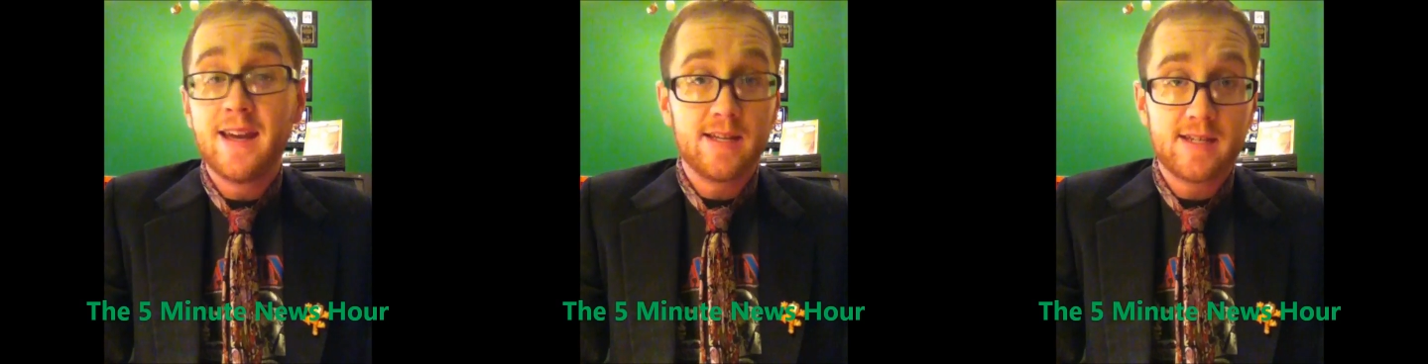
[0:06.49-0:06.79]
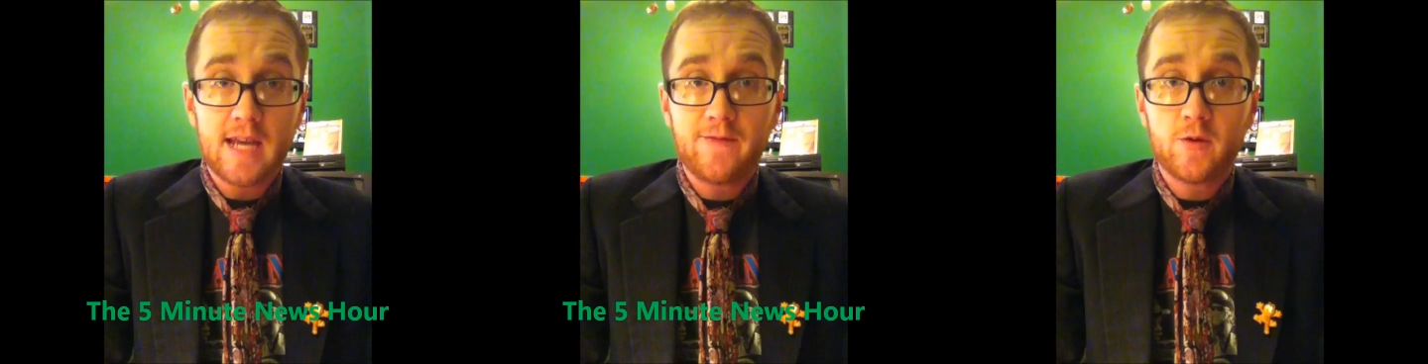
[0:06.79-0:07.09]
it's
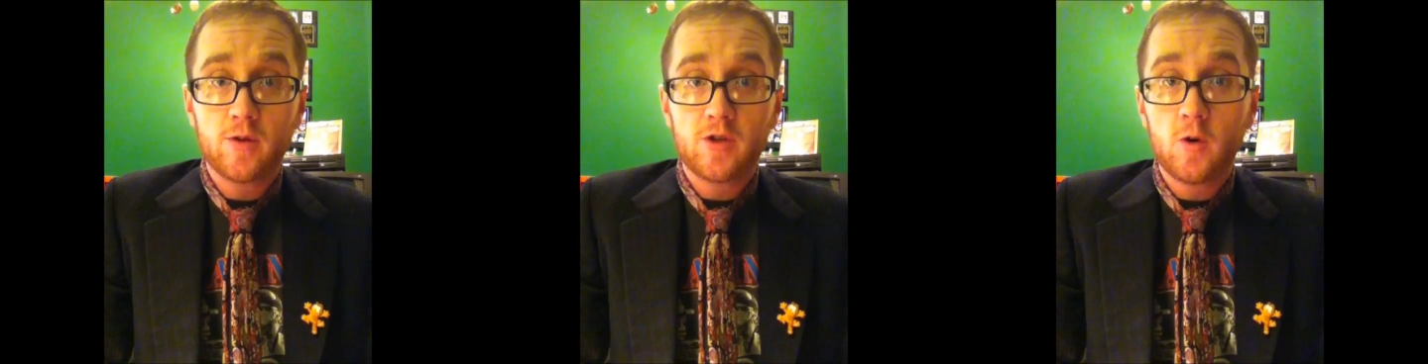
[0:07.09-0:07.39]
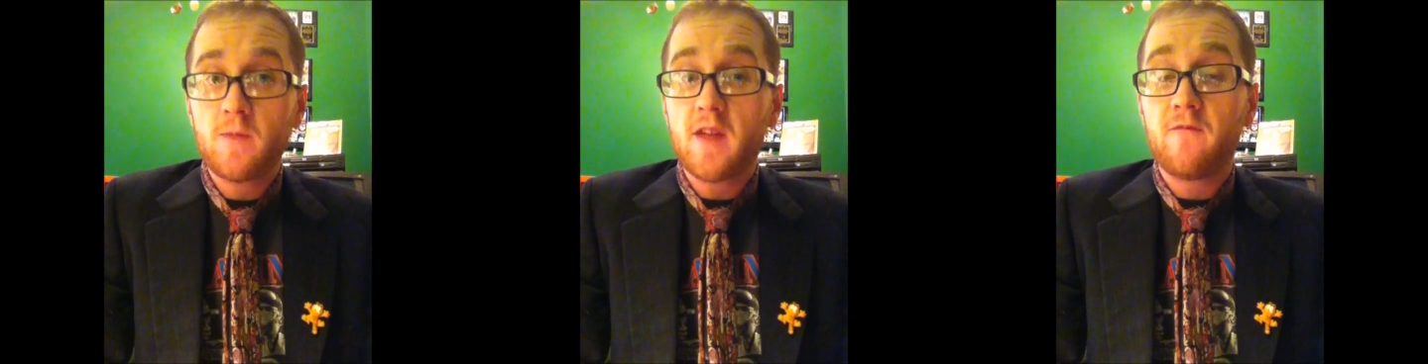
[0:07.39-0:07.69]
safe to
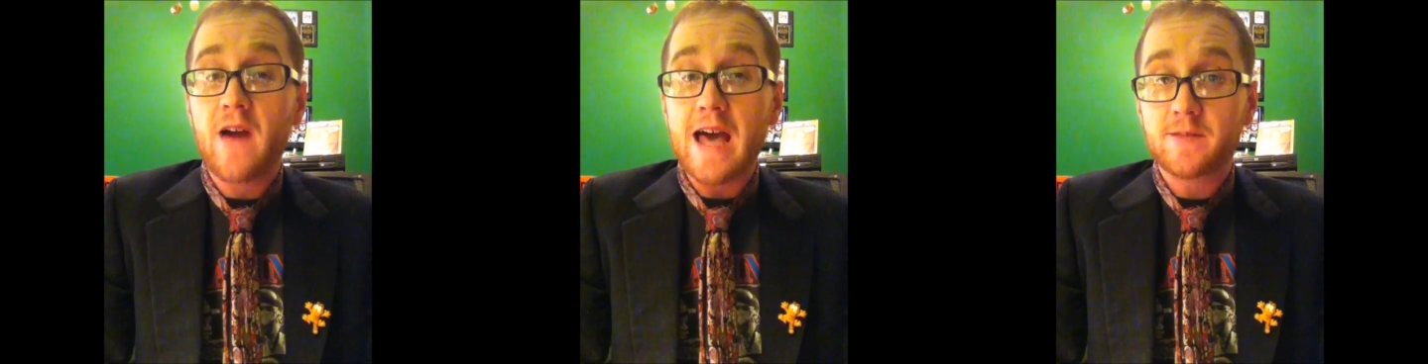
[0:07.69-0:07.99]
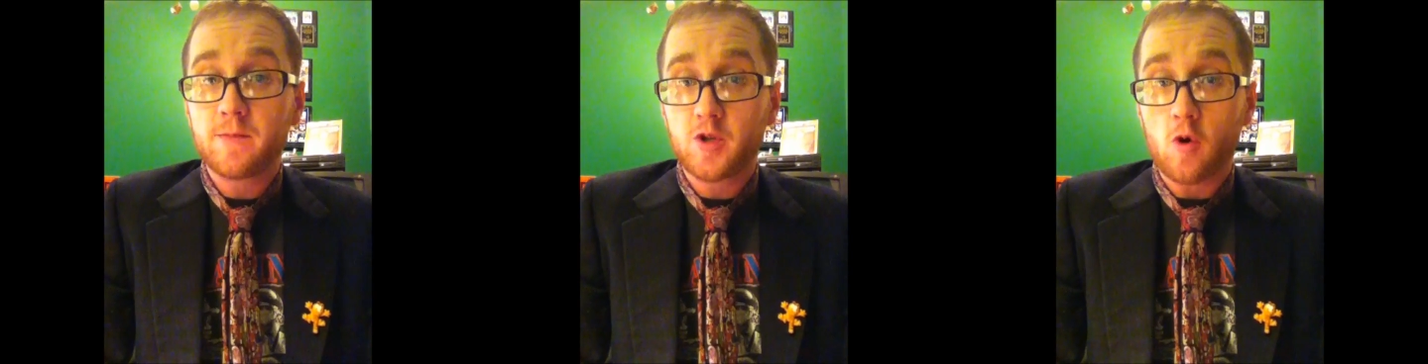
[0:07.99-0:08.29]
assume that a
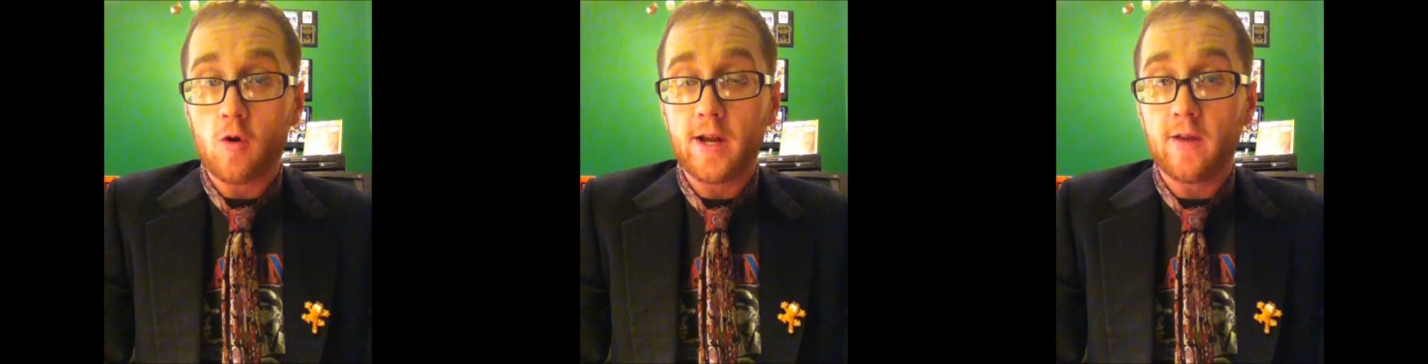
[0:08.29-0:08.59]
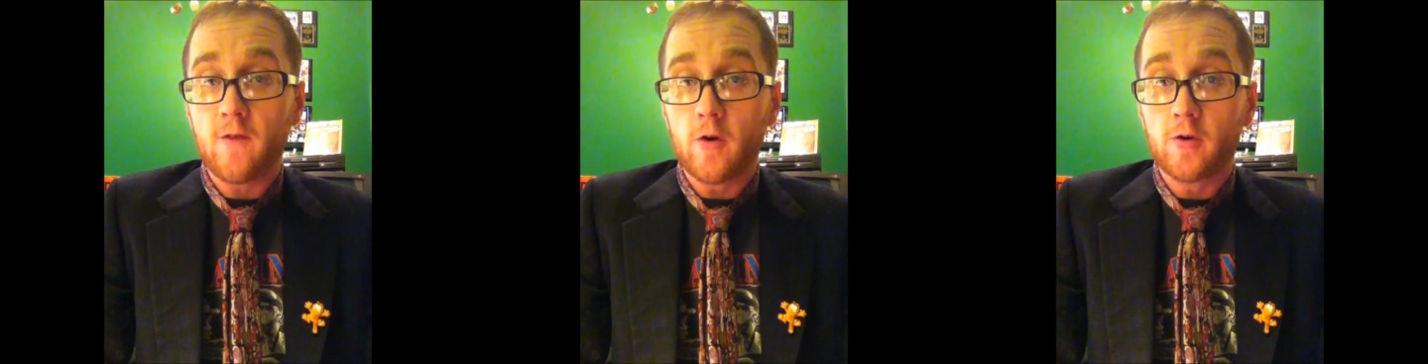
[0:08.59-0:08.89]
vast majority
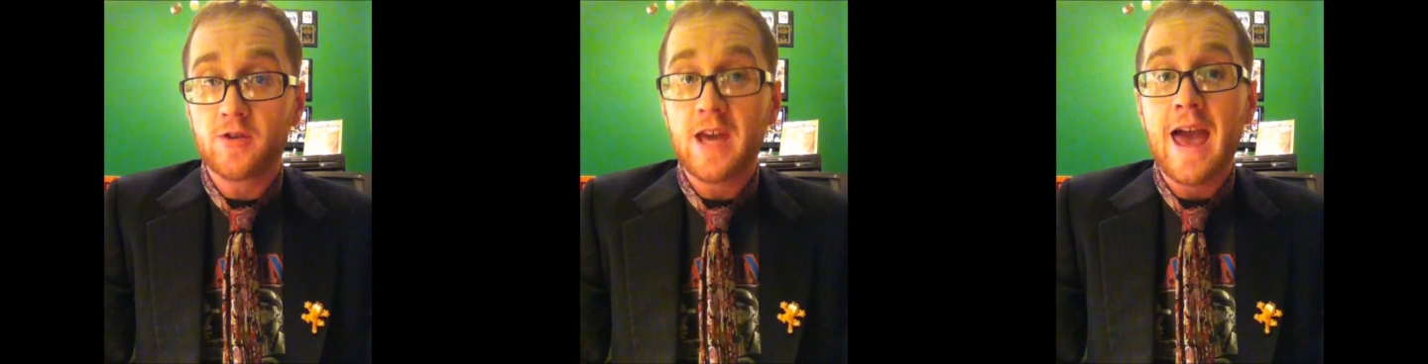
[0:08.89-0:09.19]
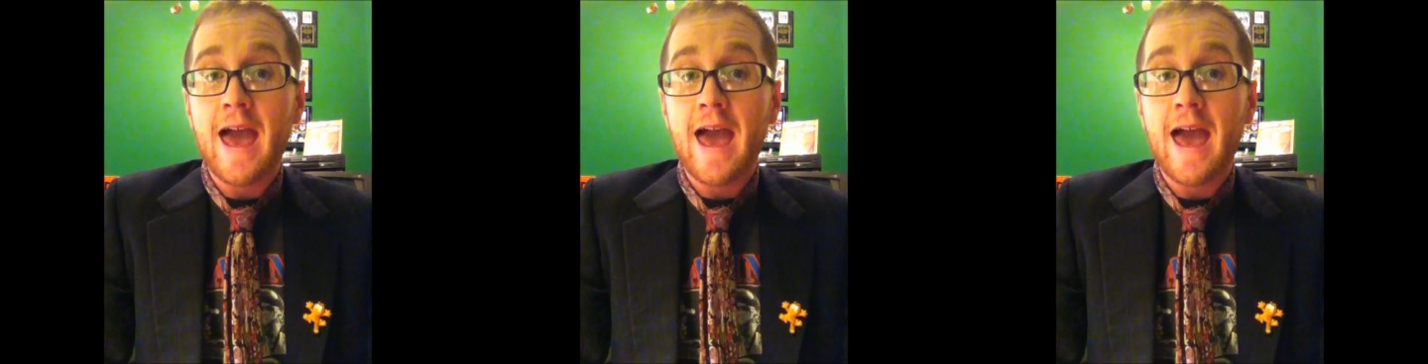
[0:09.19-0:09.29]
of voters